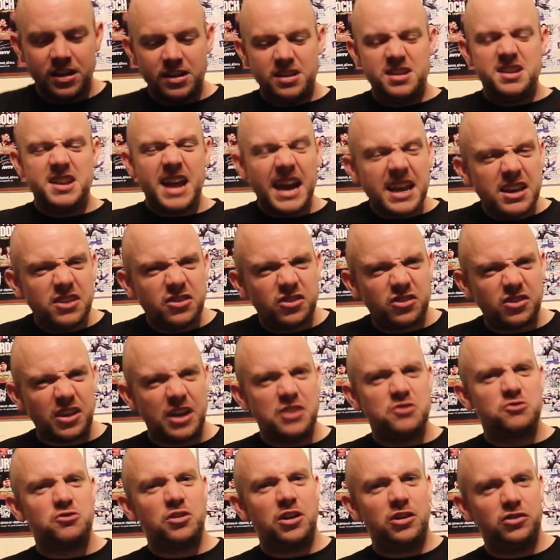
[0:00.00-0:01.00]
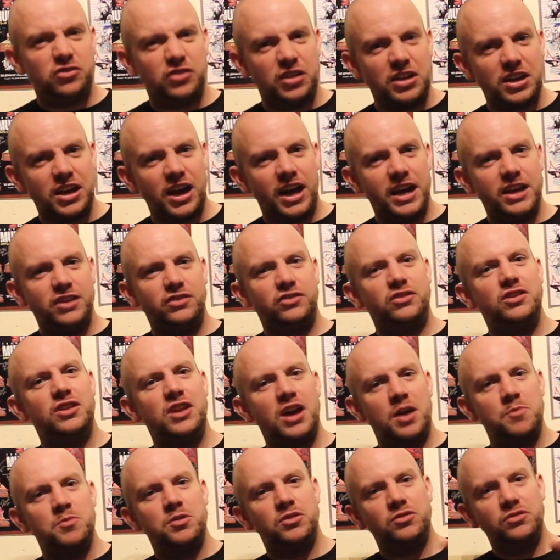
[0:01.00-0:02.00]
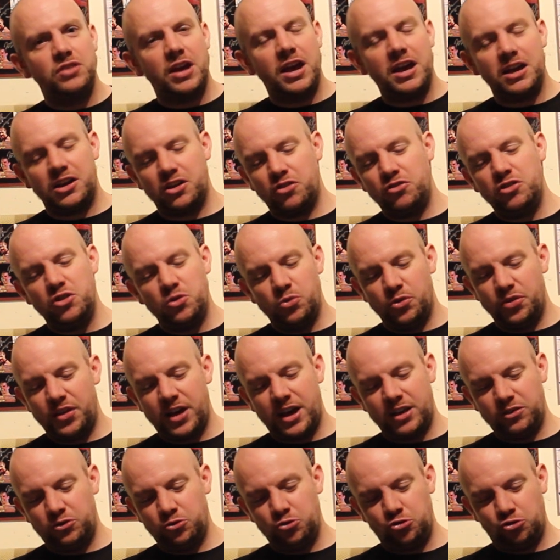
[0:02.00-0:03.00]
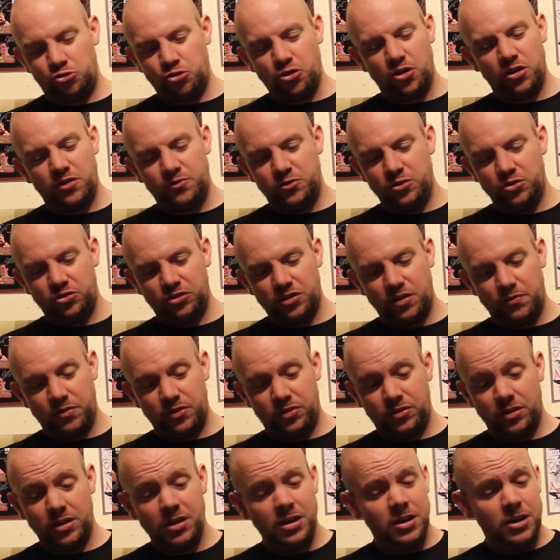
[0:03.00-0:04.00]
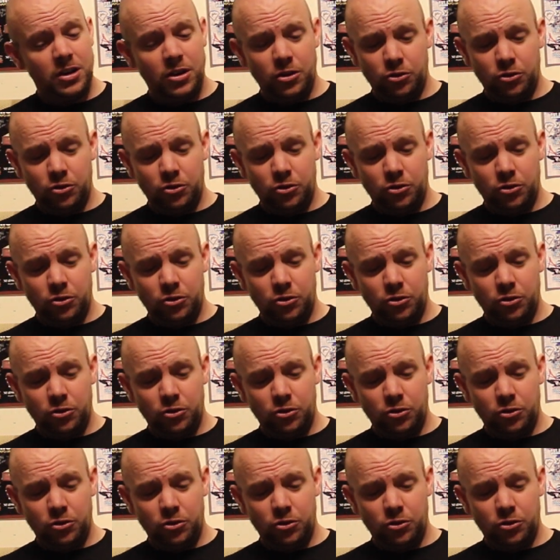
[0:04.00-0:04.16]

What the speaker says: nice, interesting guy, seeing him and Carino and that, do shoot interviews and everything.